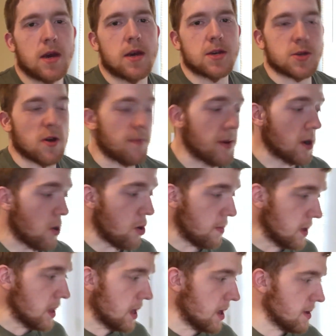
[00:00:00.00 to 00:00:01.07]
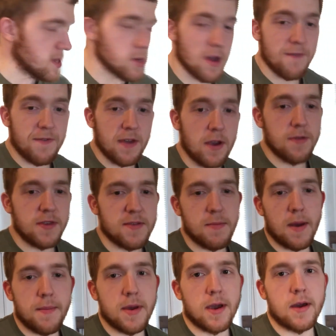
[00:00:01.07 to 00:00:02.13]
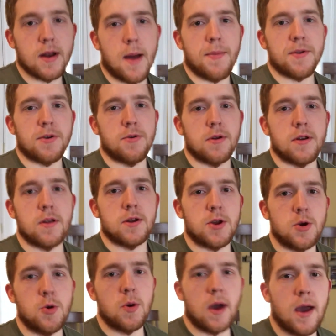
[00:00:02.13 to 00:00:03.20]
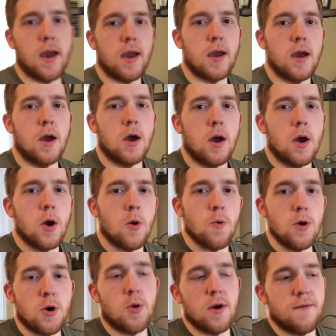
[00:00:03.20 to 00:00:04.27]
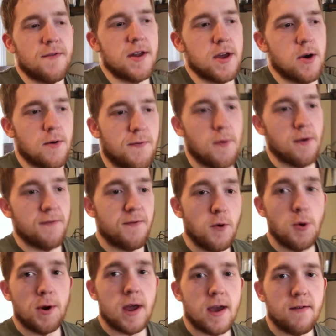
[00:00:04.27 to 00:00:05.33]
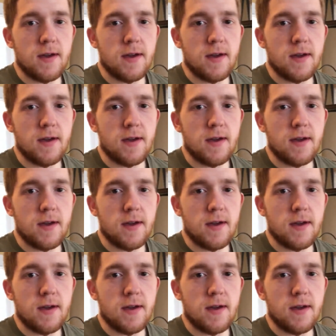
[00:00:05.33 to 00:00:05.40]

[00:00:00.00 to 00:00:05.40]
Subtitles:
so I've been home a lot, so I figured this might be a good opportunity to do a real quick video for a full day of